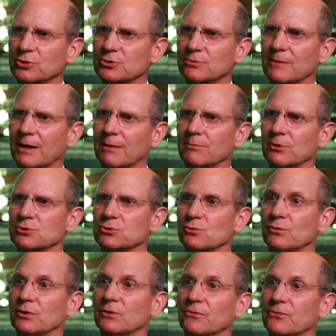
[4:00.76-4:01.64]

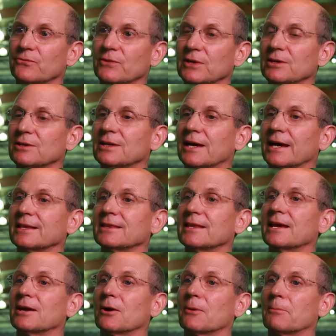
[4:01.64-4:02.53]
members will feel like
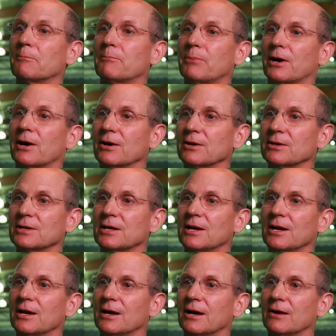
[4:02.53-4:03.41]
they are part
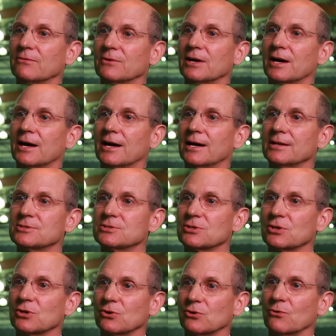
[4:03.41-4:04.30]
of
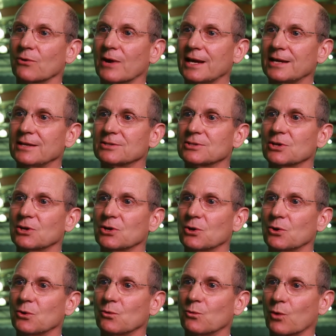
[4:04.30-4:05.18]
God's great
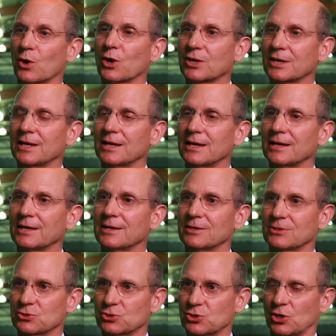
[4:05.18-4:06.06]
working
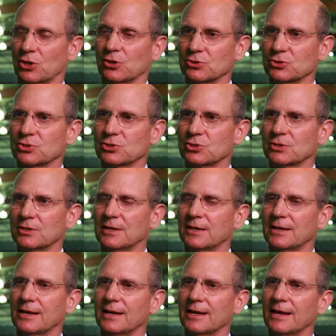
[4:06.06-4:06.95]
church.
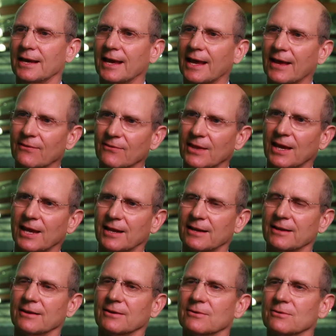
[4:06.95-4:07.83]
And
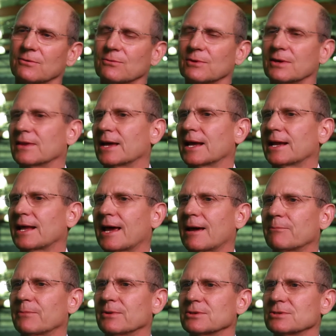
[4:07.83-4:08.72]
then, when that
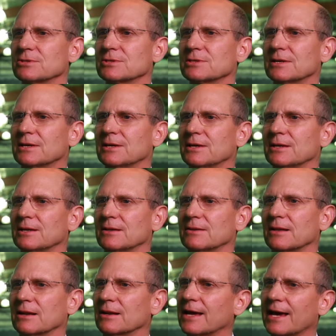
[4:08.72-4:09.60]
happens,
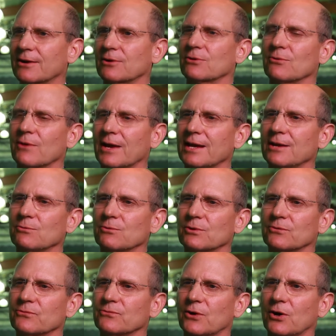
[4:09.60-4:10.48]
the latter rain
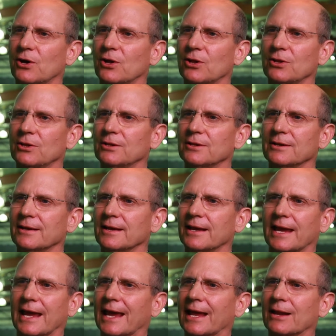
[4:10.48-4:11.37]
will fall
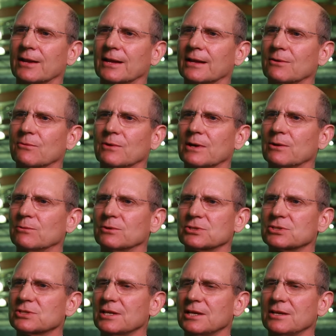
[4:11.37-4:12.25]
and we
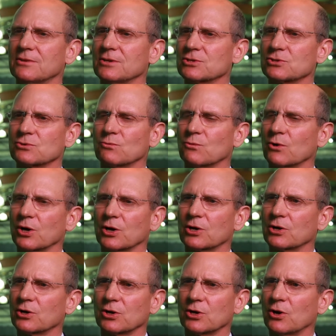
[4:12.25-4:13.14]
will see this work
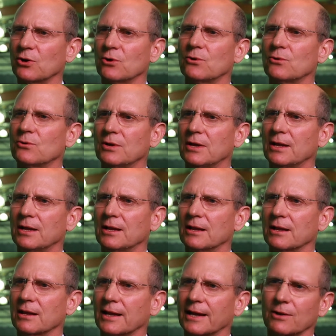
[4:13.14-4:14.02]
go
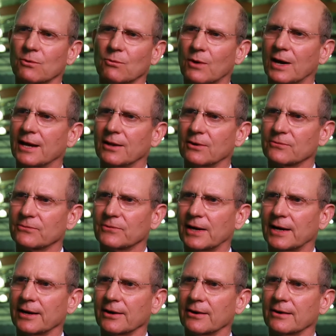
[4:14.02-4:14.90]
like
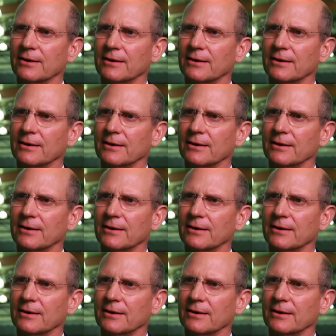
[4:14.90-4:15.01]
wildfire.